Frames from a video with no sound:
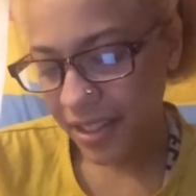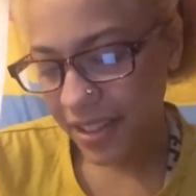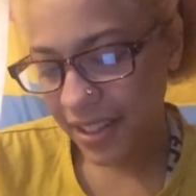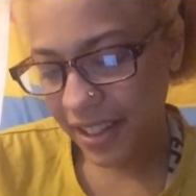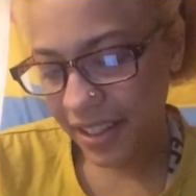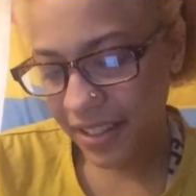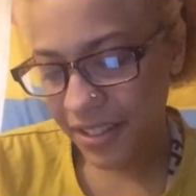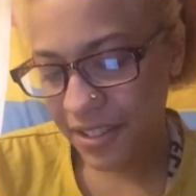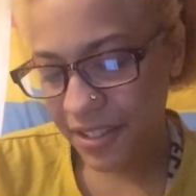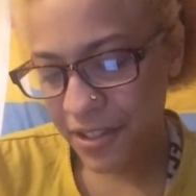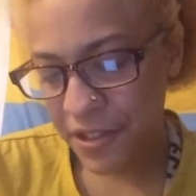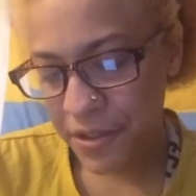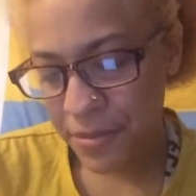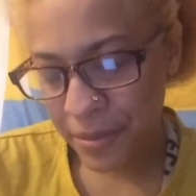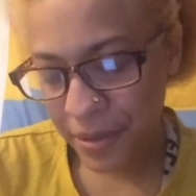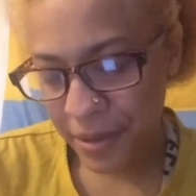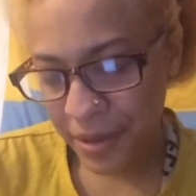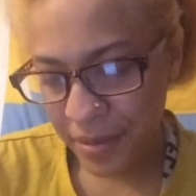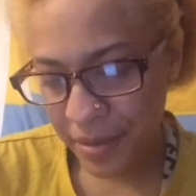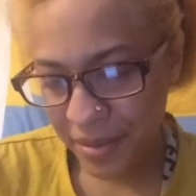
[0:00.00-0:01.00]
Okay, let's search
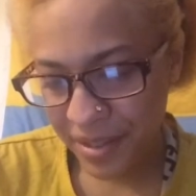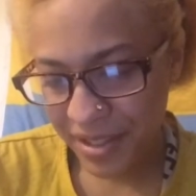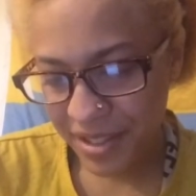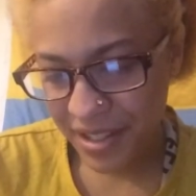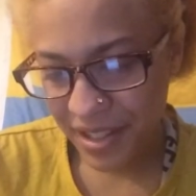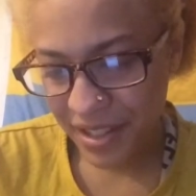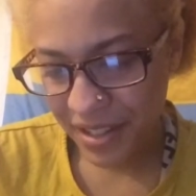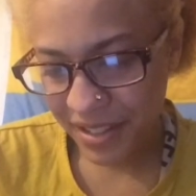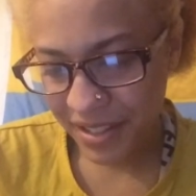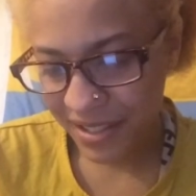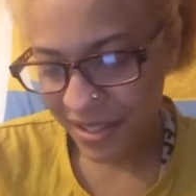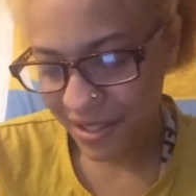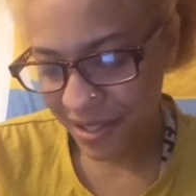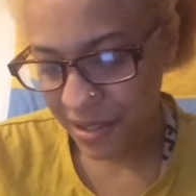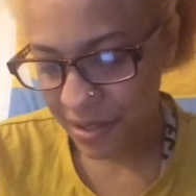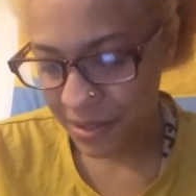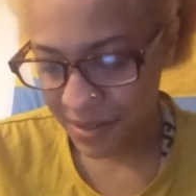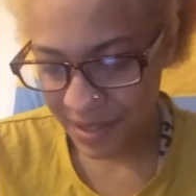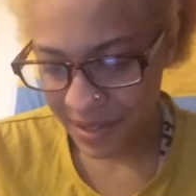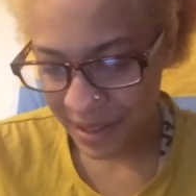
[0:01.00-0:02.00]
borderline personality
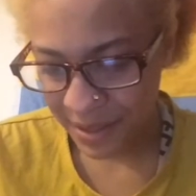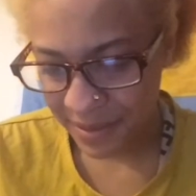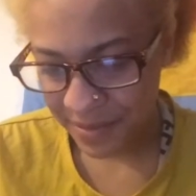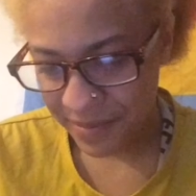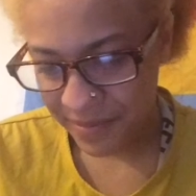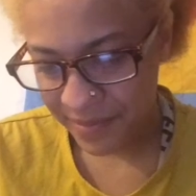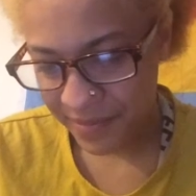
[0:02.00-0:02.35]
disorder though.